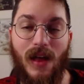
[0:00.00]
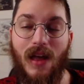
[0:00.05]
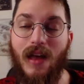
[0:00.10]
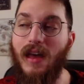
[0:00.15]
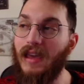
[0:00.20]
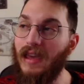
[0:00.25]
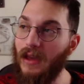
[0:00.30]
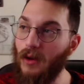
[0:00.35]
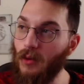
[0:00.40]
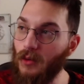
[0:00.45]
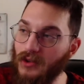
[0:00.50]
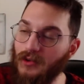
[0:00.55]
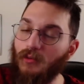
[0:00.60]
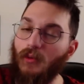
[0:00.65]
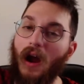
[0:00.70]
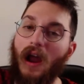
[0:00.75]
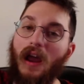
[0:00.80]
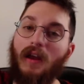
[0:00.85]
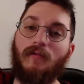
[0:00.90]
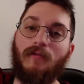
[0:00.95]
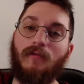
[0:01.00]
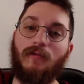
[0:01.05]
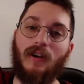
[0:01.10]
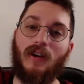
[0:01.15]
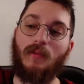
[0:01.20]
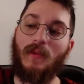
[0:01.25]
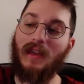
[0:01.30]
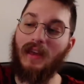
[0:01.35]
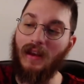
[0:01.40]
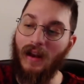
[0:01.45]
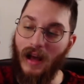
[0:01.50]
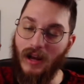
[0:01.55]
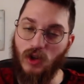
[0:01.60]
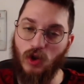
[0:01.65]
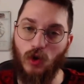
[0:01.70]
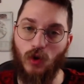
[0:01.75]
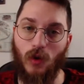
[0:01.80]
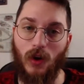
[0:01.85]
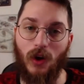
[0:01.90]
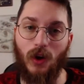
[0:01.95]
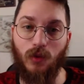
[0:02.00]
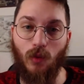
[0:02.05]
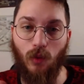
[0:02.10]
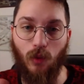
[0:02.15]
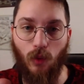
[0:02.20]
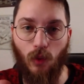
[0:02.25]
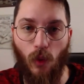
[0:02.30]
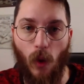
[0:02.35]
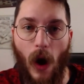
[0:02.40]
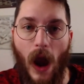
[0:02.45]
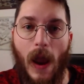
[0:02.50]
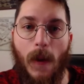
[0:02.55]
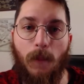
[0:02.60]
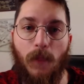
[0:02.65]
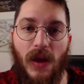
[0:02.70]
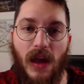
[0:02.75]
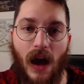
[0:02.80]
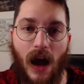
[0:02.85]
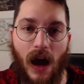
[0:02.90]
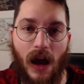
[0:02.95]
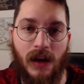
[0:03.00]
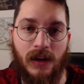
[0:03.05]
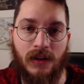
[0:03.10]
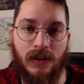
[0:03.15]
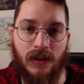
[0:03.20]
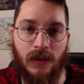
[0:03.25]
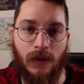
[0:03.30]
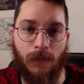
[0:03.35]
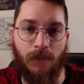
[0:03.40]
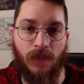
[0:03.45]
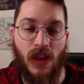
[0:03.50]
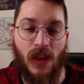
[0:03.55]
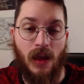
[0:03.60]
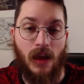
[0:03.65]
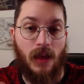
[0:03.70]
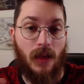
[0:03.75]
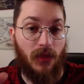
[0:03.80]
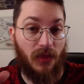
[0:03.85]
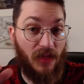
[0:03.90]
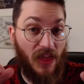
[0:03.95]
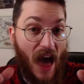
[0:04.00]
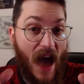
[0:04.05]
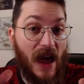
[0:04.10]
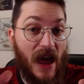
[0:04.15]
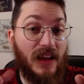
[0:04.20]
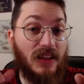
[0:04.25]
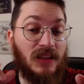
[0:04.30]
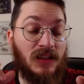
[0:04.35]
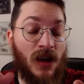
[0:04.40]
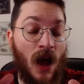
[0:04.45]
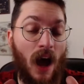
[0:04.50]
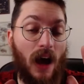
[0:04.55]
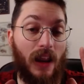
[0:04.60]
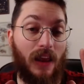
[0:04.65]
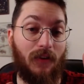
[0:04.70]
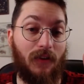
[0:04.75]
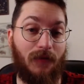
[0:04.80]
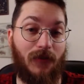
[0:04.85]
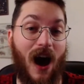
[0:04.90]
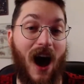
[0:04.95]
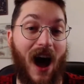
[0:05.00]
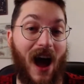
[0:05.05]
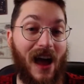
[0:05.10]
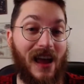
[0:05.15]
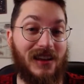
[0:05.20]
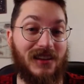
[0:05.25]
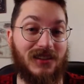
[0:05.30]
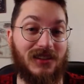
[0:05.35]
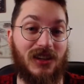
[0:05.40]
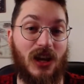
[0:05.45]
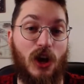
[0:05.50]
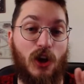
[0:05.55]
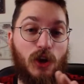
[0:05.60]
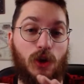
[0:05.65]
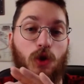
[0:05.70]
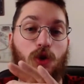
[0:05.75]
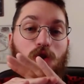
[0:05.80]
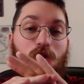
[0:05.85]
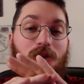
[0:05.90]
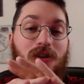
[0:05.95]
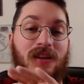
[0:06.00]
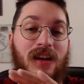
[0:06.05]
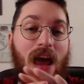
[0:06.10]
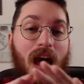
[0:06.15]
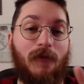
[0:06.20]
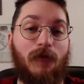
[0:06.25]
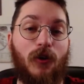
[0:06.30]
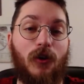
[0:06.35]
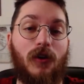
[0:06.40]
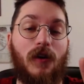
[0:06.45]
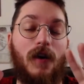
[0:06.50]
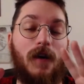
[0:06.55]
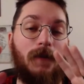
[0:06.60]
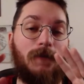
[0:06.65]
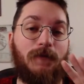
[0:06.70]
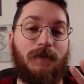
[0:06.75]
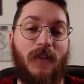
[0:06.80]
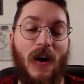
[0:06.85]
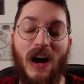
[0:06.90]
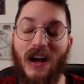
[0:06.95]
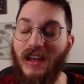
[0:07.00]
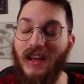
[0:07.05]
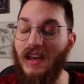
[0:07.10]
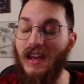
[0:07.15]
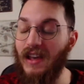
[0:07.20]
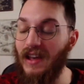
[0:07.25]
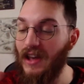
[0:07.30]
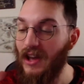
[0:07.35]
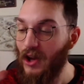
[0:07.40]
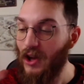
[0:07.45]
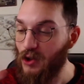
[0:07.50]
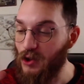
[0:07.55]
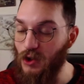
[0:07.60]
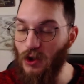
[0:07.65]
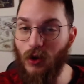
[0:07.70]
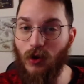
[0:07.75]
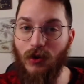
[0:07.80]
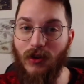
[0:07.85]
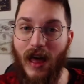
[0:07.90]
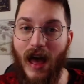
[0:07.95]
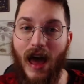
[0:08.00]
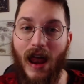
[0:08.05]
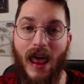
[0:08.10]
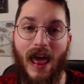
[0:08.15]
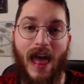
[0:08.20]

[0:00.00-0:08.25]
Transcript: He was right in front of me and I trailed right behind him. That is not advised. You should never fucking do that